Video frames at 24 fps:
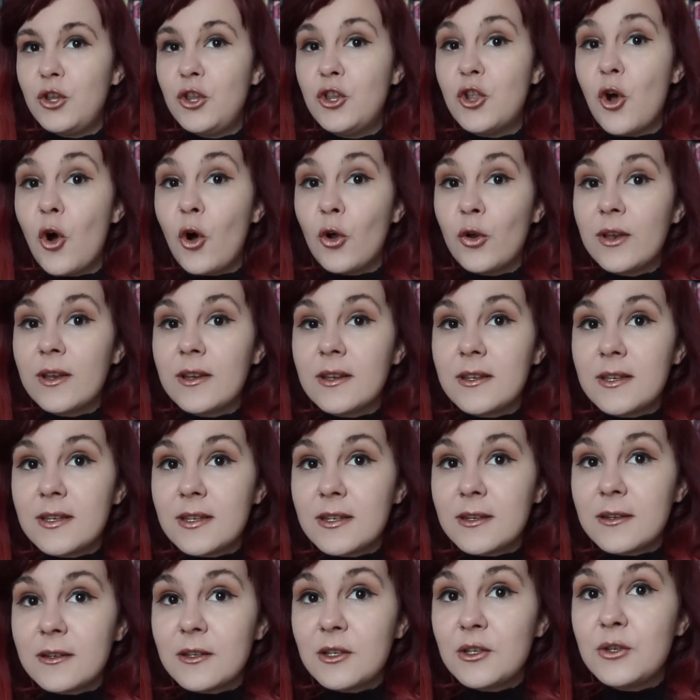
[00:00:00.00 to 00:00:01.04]
don't
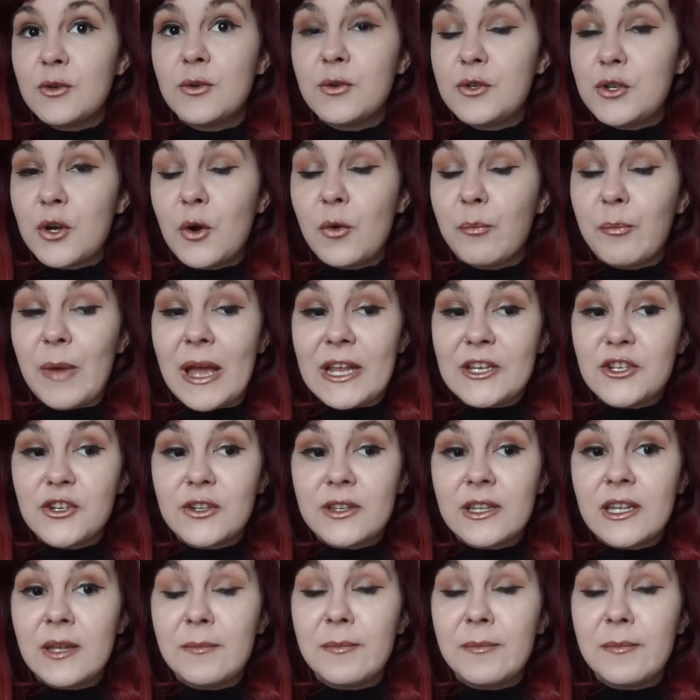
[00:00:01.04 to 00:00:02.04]
who don't magically